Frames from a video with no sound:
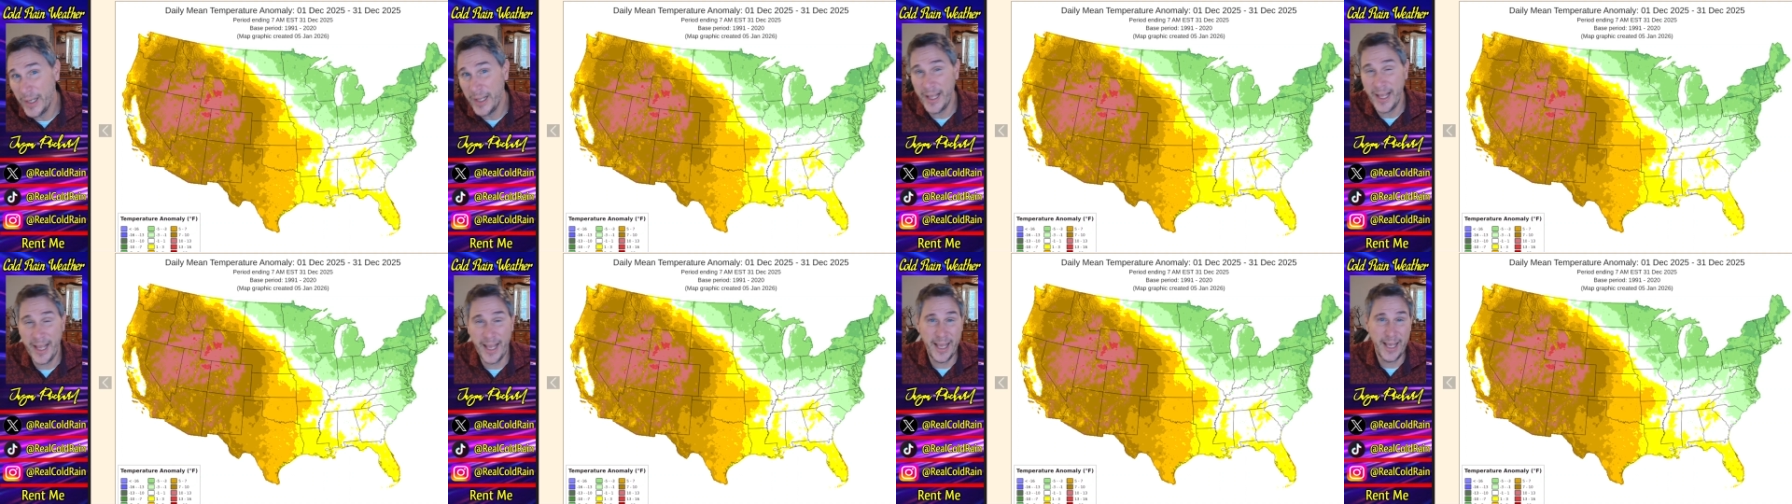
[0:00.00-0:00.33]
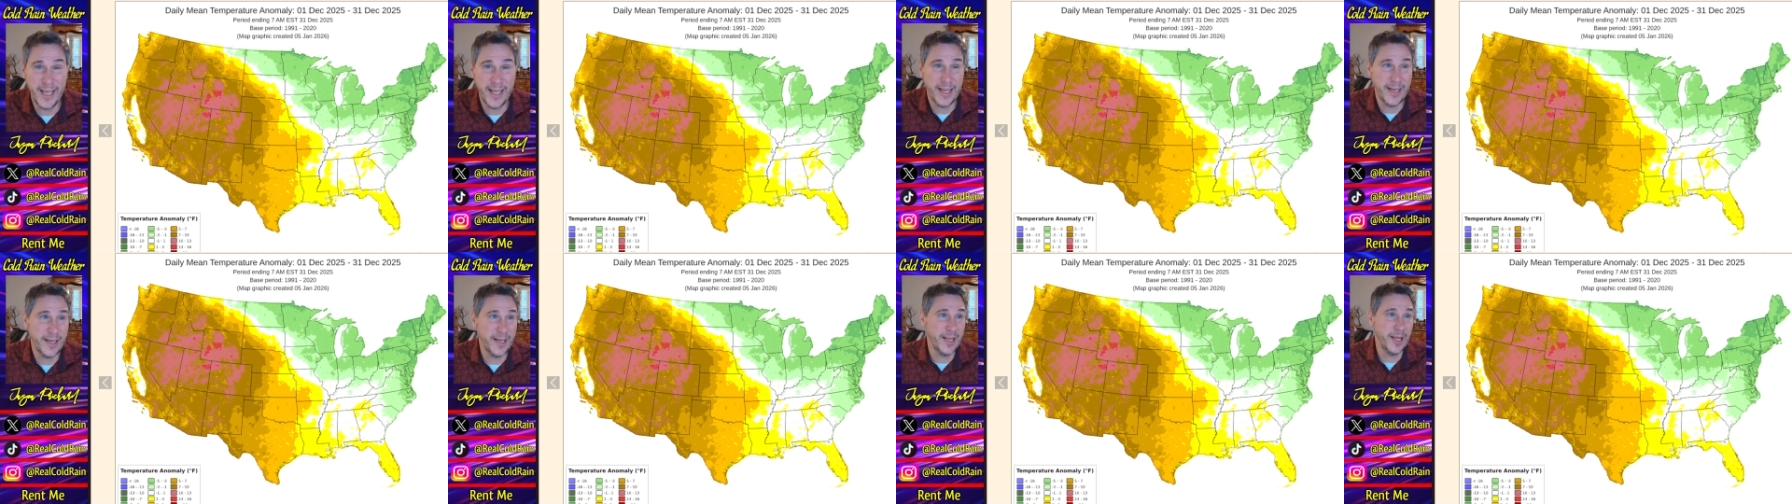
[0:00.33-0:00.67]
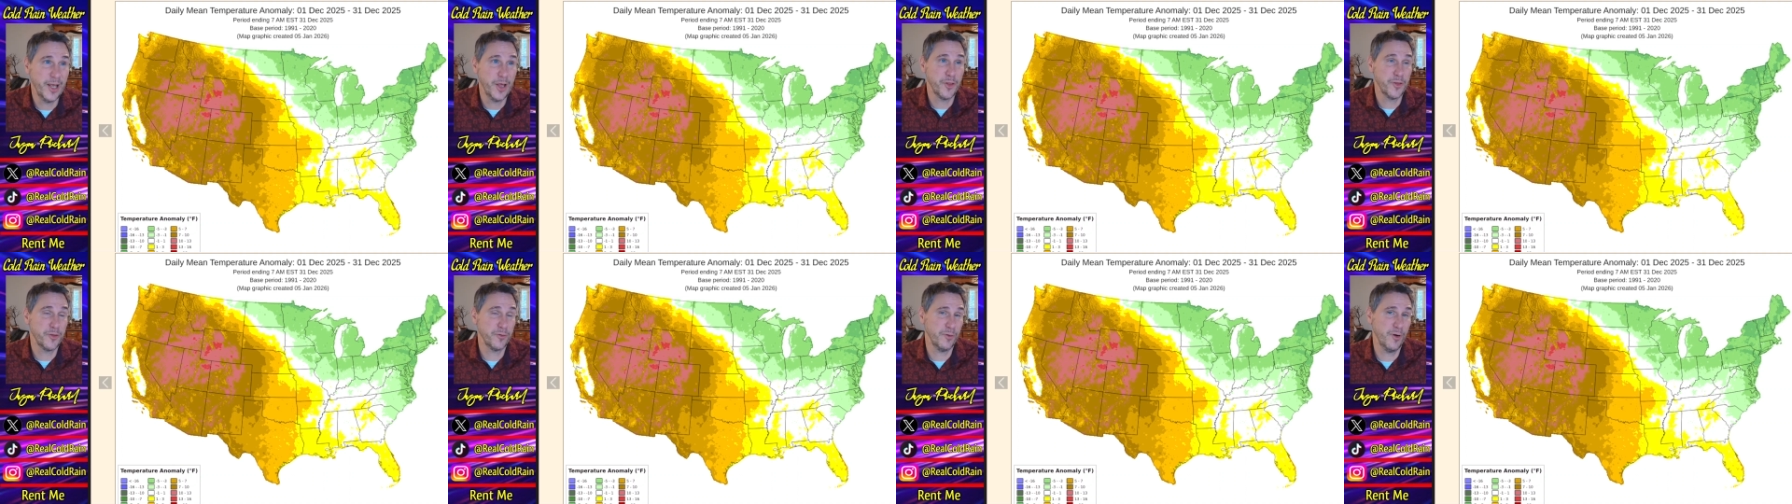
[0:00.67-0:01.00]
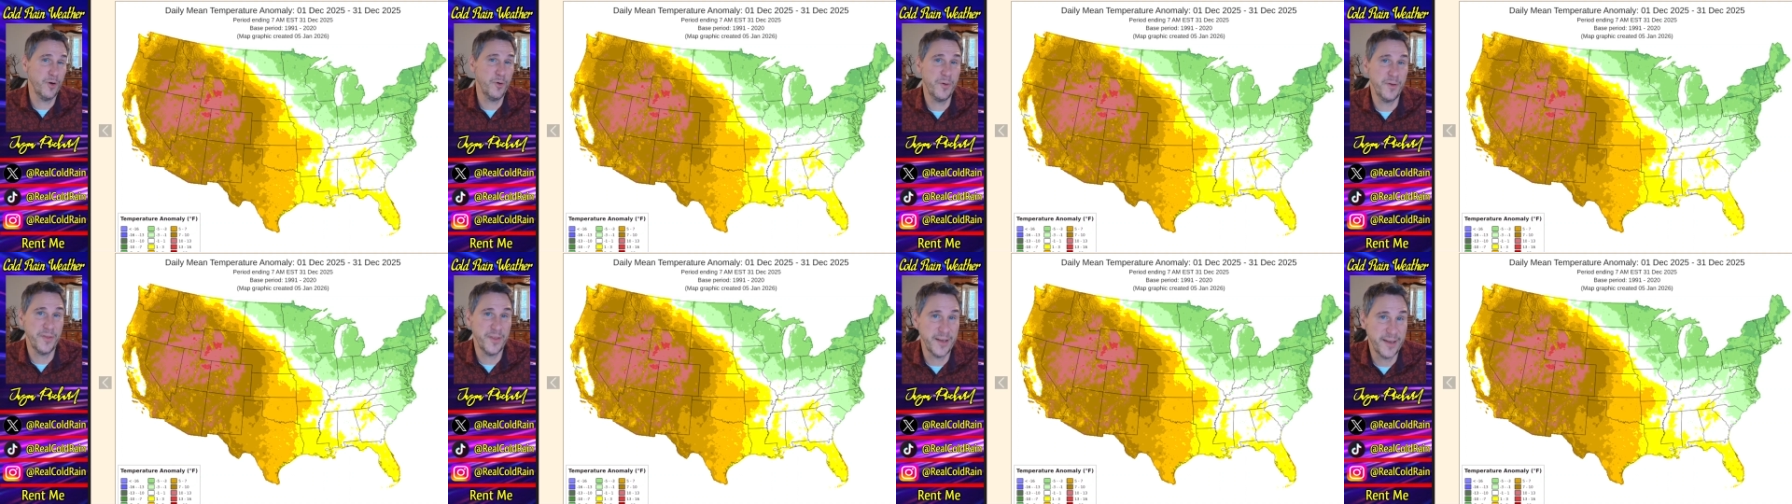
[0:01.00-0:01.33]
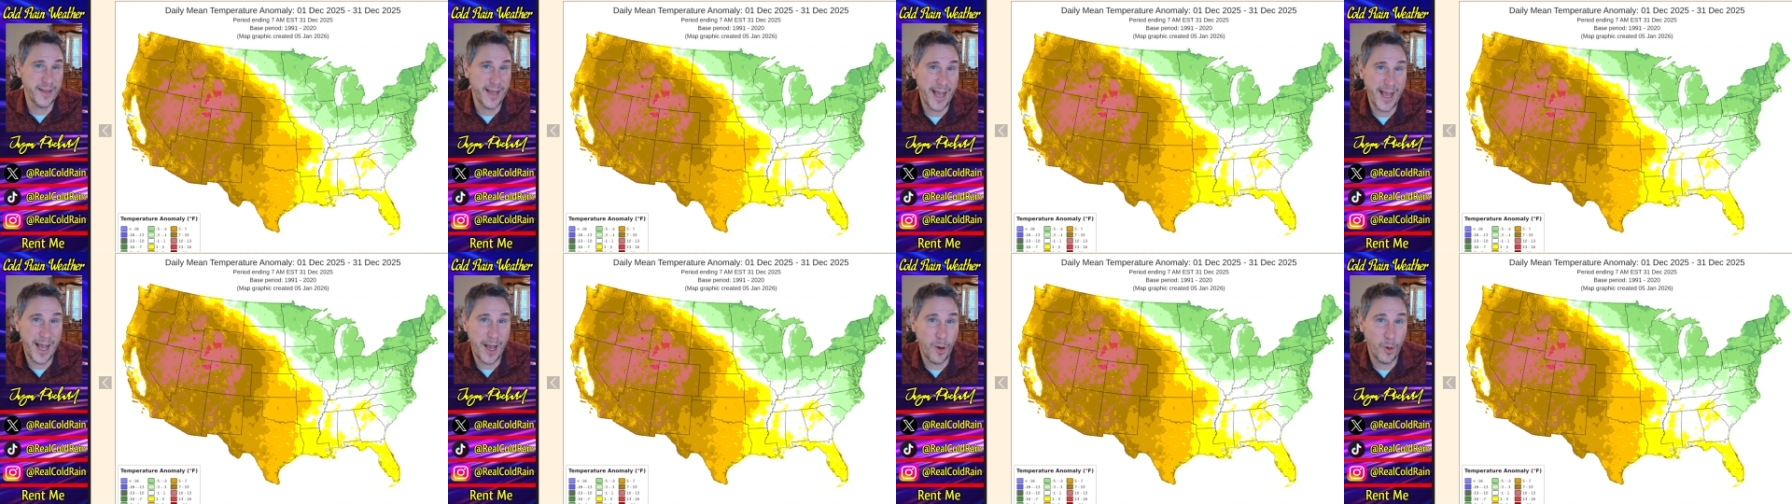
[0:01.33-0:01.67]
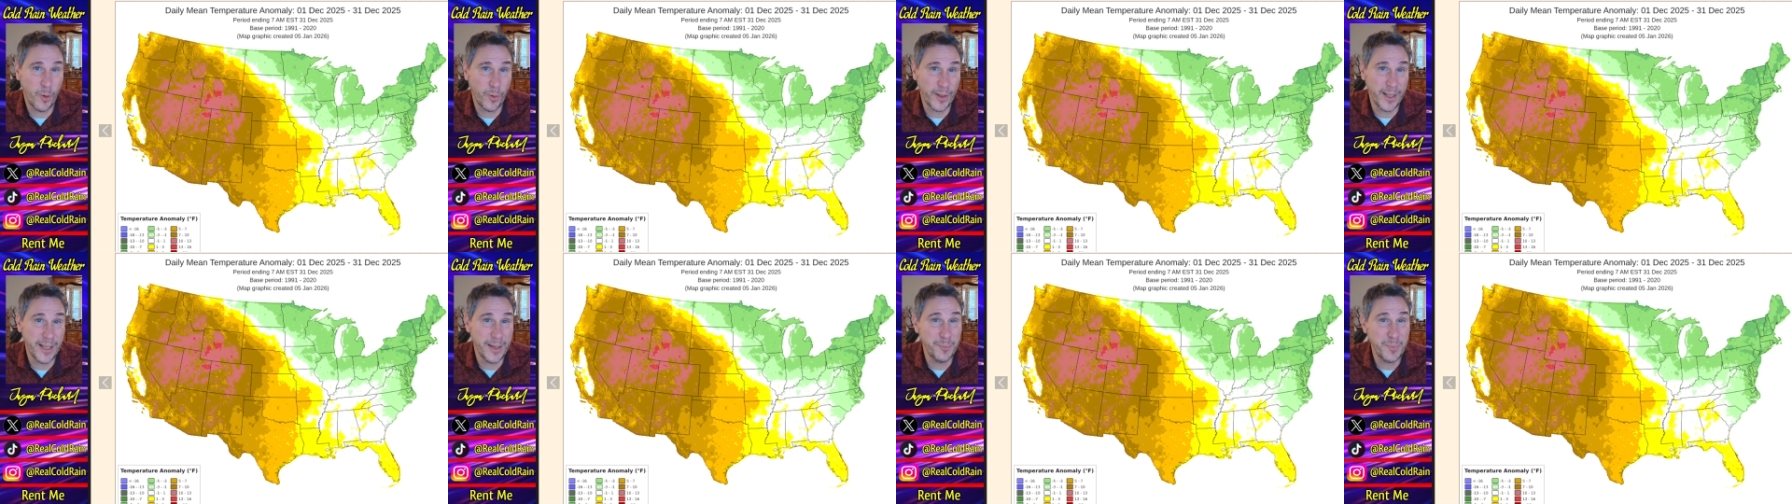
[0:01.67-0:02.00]
and throw in the
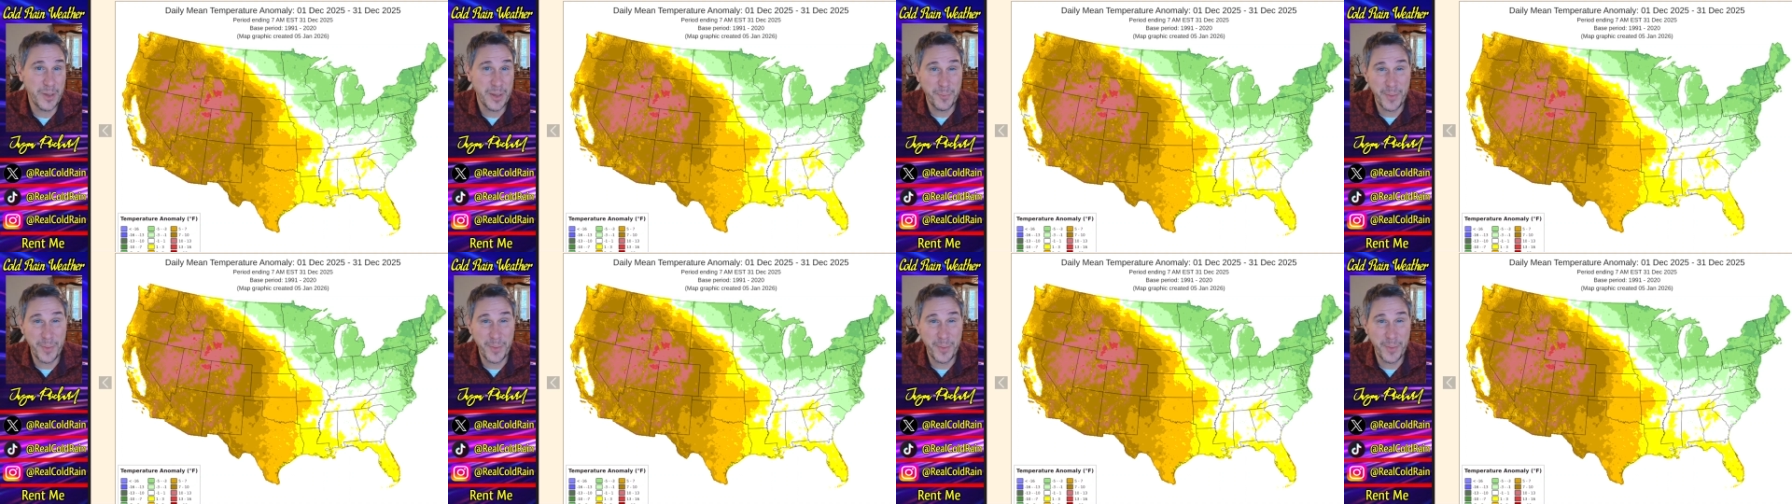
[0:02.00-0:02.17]
towel and be